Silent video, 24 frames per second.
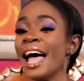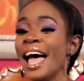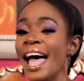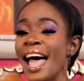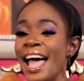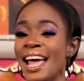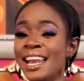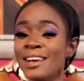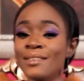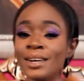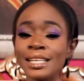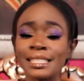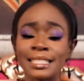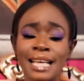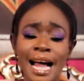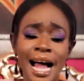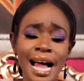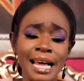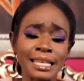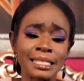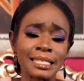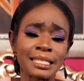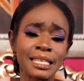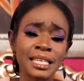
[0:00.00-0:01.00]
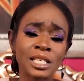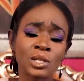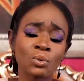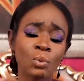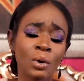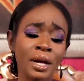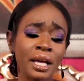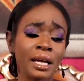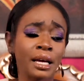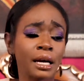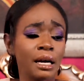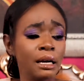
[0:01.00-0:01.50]
Anyways, guys, this
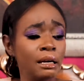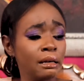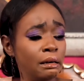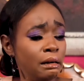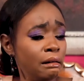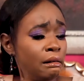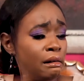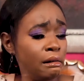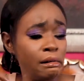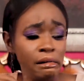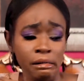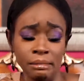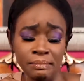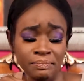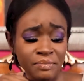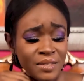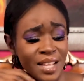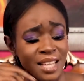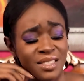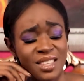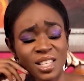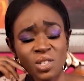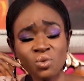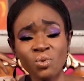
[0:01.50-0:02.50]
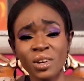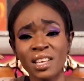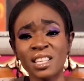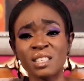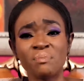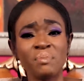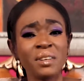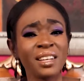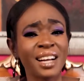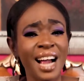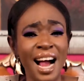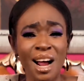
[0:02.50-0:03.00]
week has
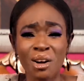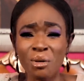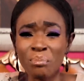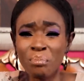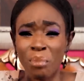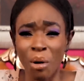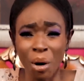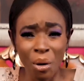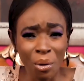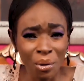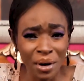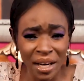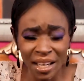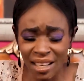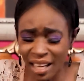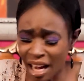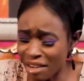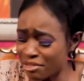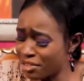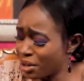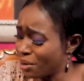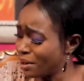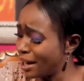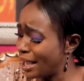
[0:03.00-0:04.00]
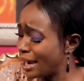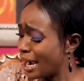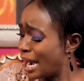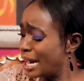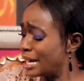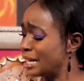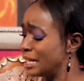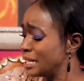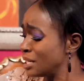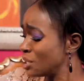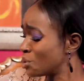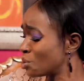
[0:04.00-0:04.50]
been kind of boring. I felt like I
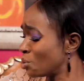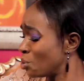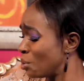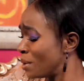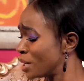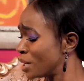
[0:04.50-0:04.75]
needed to